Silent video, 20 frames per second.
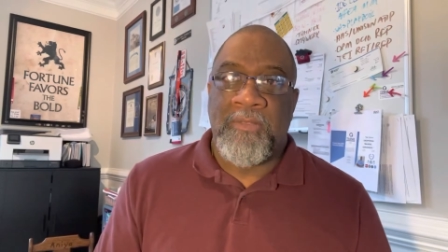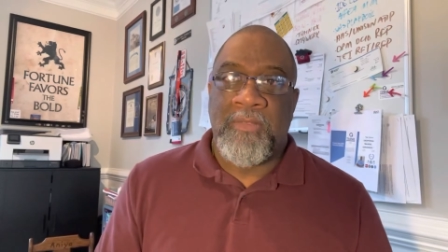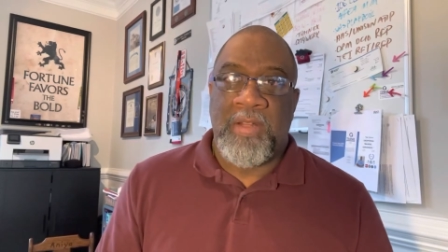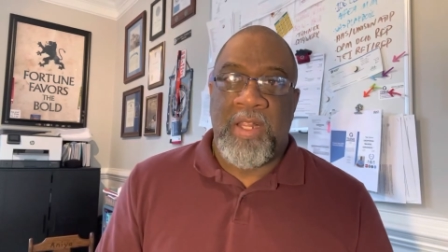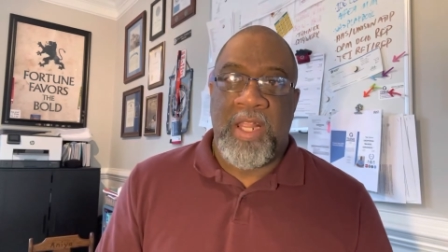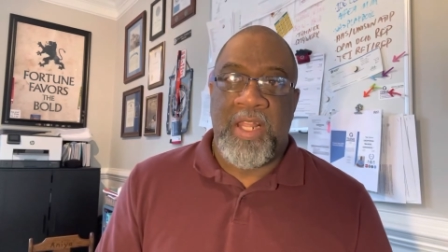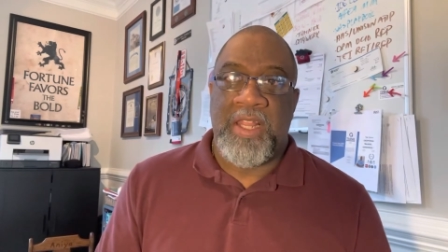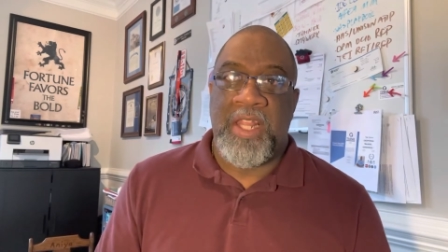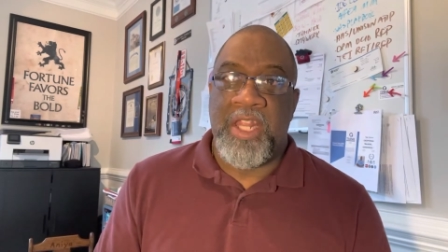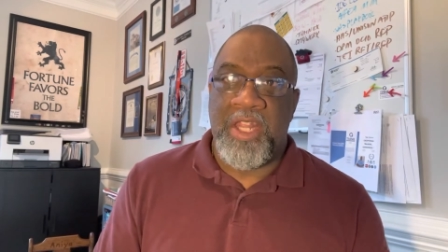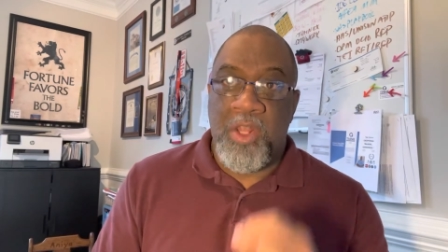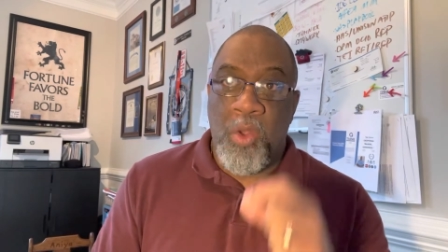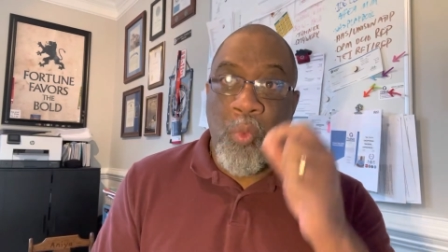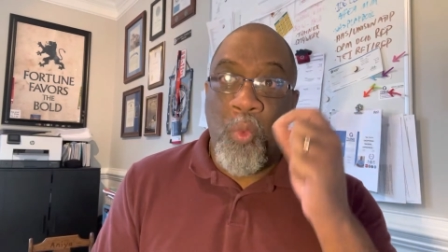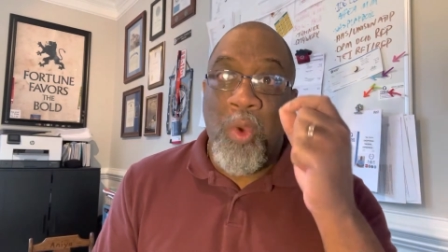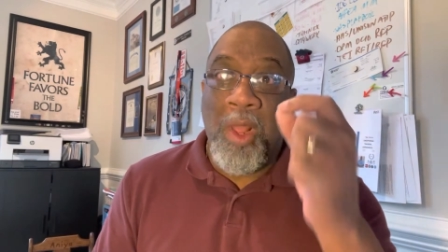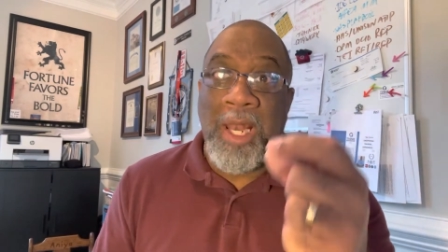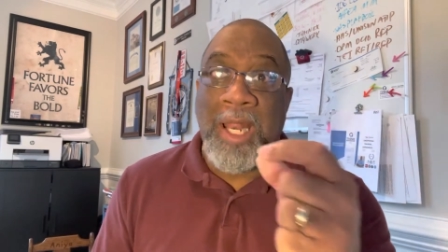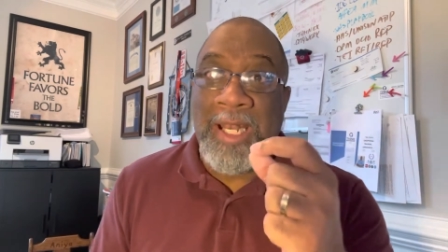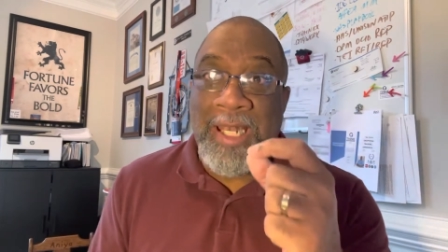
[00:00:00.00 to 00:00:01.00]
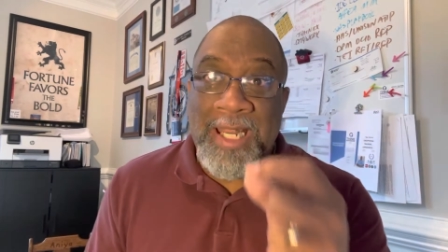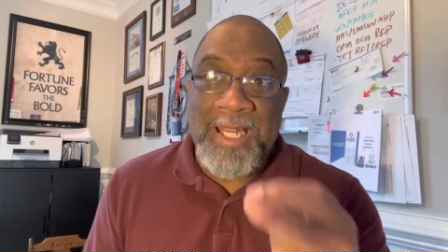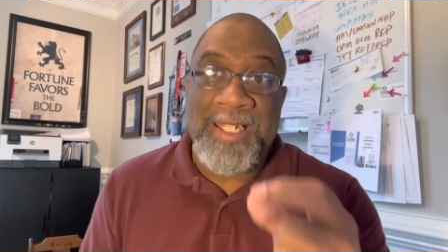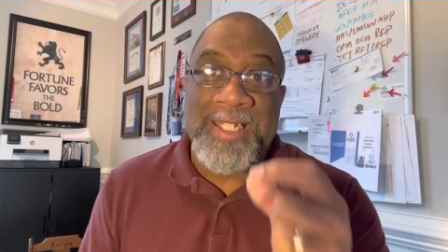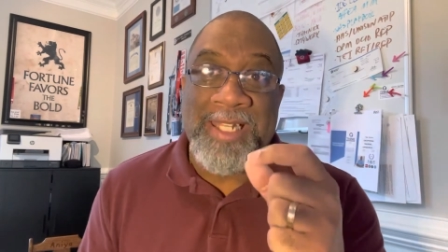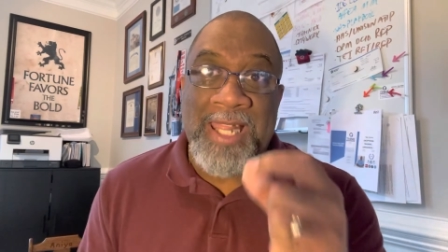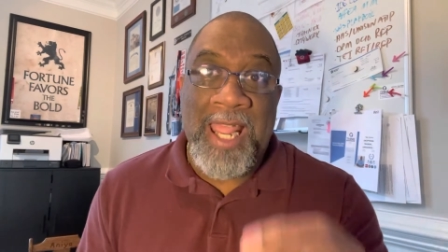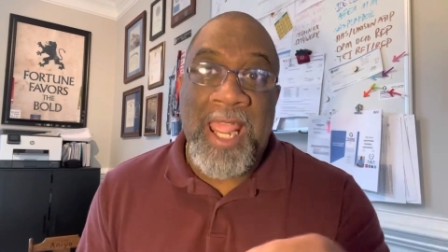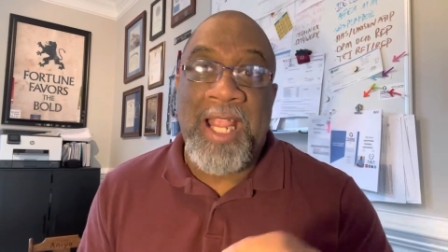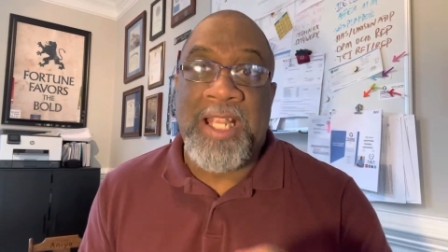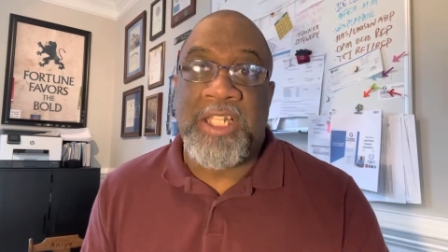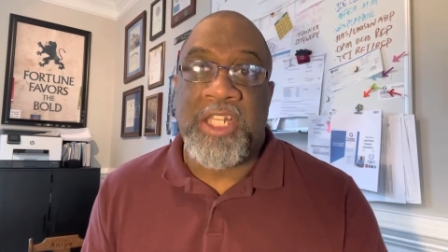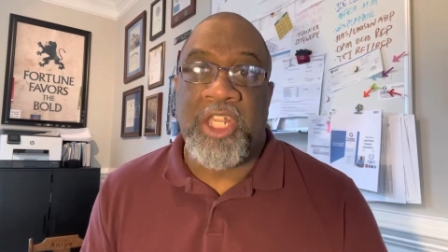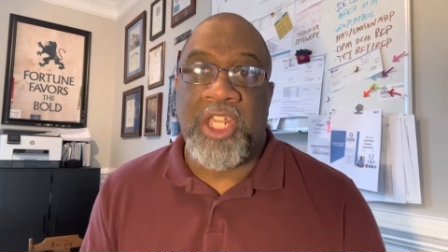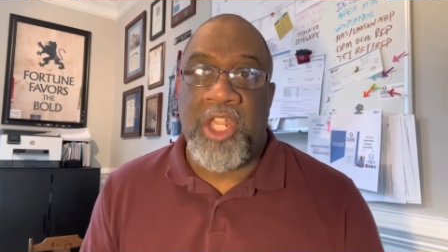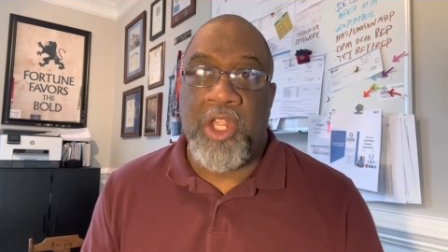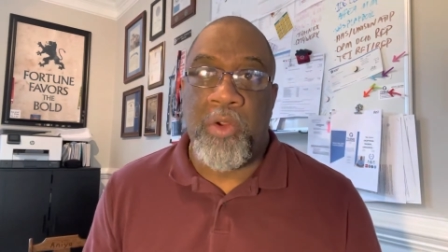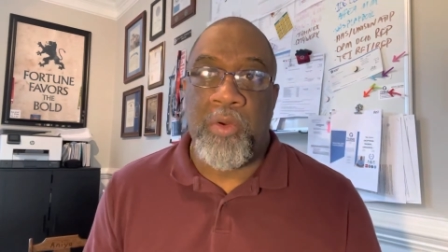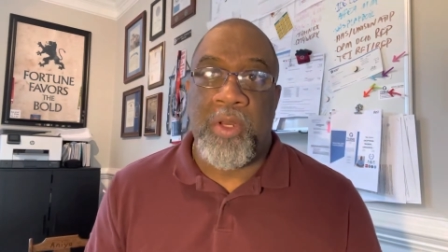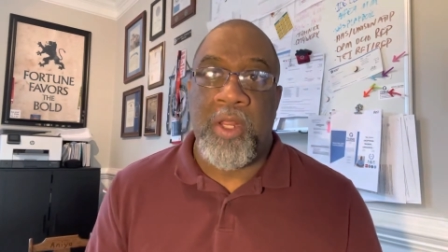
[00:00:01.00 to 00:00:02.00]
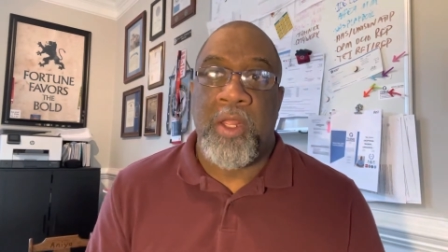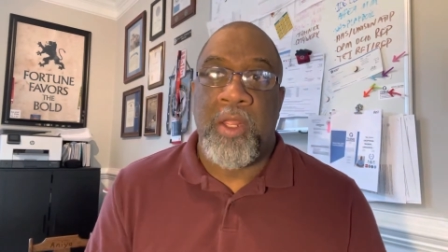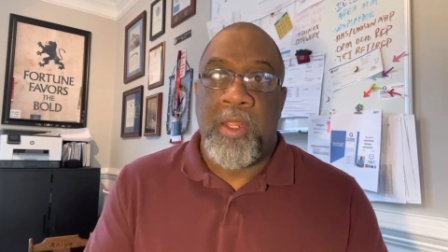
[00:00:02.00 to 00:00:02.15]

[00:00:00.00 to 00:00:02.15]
and then the willingness to execute